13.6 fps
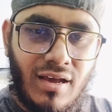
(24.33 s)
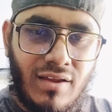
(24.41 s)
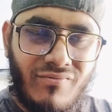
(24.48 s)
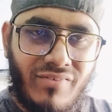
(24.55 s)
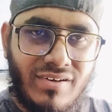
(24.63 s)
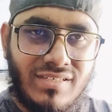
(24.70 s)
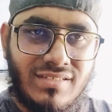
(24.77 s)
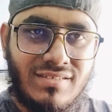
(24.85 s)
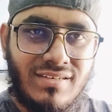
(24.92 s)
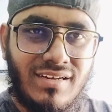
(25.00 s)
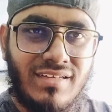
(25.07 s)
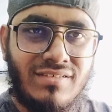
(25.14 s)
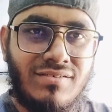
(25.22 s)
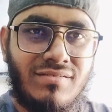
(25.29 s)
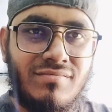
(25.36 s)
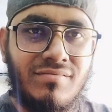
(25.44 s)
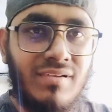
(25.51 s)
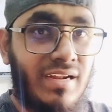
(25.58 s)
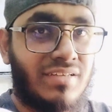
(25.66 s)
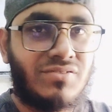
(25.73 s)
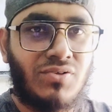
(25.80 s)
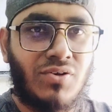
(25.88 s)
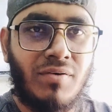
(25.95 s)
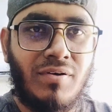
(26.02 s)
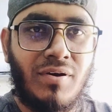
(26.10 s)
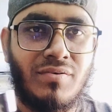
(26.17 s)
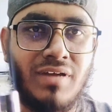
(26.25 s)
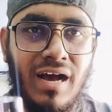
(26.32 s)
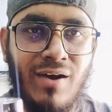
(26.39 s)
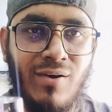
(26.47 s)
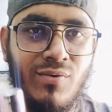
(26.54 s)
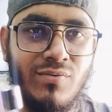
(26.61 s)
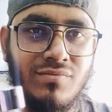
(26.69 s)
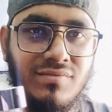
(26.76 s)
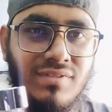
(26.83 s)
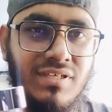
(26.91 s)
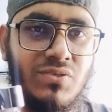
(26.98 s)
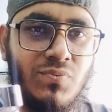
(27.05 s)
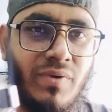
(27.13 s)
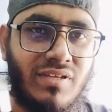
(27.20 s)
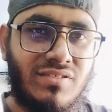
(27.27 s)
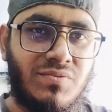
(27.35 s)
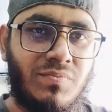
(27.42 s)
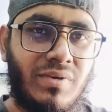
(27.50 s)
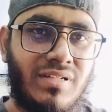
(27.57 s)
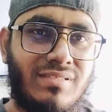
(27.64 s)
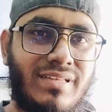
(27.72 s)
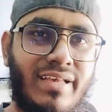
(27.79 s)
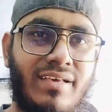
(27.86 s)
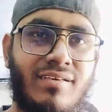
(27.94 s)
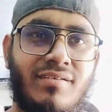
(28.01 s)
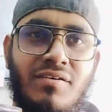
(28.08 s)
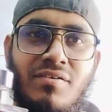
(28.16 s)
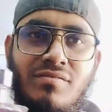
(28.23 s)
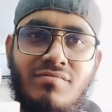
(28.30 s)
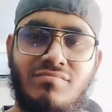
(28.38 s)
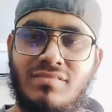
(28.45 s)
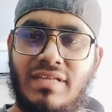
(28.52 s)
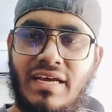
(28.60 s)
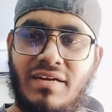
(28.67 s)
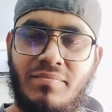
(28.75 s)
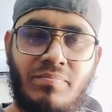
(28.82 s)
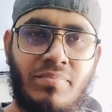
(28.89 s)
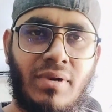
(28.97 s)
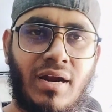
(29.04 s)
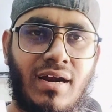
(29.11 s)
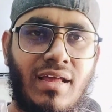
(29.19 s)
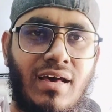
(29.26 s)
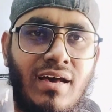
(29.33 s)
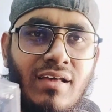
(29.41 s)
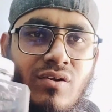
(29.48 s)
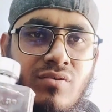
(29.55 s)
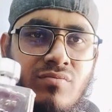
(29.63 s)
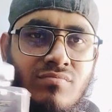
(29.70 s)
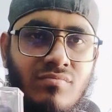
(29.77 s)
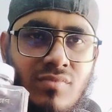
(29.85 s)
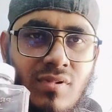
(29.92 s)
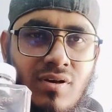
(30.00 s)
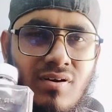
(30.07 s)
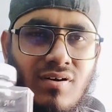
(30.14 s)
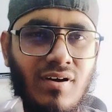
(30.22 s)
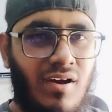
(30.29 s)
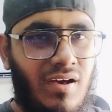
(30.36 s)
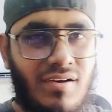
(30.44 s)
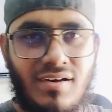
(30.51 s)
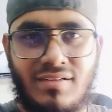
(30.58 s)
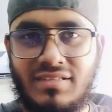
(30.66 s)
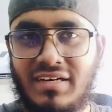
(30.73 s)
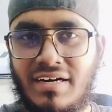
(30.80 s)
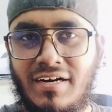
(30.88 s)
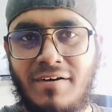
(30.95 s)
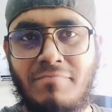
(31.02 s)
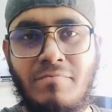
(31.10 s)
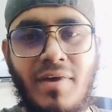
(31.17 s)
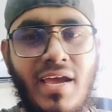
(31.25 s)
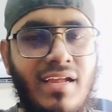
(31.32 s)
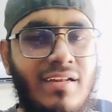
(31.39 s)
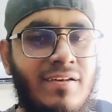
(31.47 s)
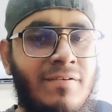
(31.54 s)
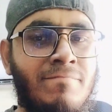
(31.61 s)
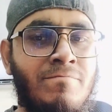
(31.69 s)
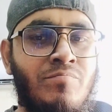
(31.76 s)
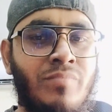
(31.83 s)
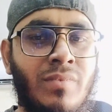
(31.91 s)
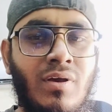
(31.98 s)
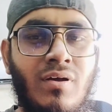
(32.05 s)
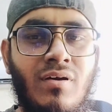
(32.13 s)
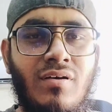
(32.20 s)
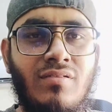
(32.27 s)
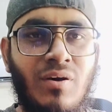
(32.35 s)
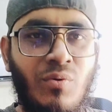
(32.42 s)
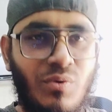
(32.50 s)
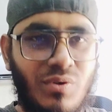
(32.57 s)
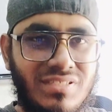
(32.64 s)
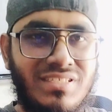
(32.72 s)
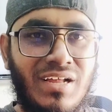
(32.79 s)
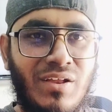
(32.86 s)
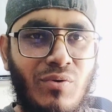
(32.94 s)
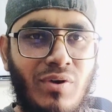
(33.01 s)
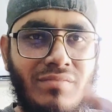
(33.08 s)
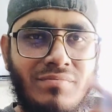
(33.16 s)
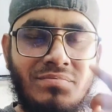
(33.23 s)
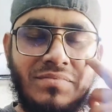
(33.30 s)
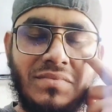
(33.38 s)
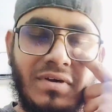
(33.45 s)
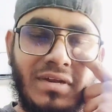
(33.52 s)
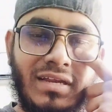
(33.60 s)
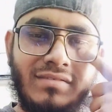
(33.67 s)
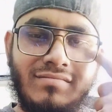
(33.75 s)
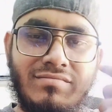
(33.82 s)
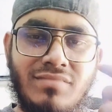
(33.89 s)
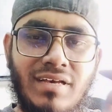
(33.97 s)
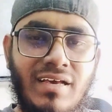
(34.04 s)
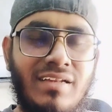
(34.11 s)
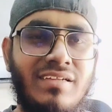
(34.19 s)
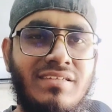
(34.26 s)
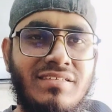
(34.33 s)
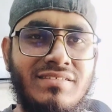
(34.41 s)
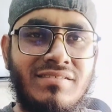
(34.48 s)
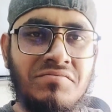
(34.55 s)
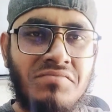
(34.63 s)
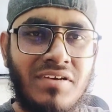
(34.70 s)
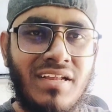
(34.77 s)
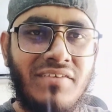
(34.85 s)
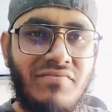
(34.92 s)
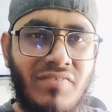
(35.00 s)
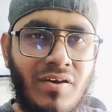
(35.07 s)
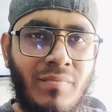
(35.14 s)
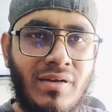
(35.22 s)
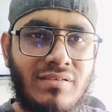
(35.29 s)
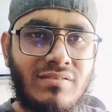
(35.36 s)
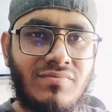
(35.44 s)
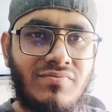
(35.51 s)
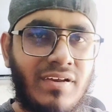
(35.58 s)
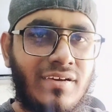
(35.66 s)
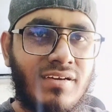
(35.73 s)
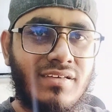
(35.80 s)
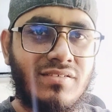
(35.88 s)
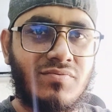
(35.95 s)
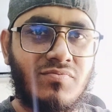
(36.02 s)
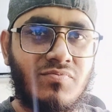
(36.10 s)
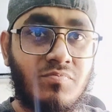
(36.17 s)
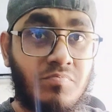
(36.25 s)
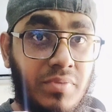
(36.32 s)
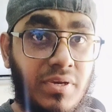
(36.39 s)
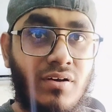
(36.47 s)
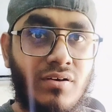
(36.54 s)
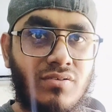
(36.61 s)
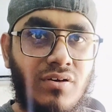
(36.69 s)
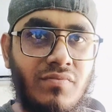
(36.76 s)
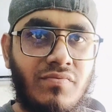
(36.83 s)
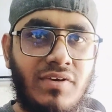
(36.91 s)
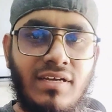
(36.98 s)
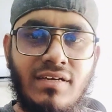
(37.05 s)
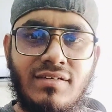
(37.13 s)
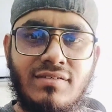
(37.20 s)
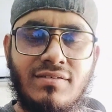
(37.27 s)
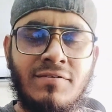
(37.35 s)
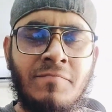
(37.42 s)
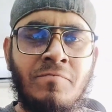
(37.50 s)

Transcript: first, let's talk about how this one smells like. That Prada L'Homme, the original one. All right, and it is a really famous fragrance because of its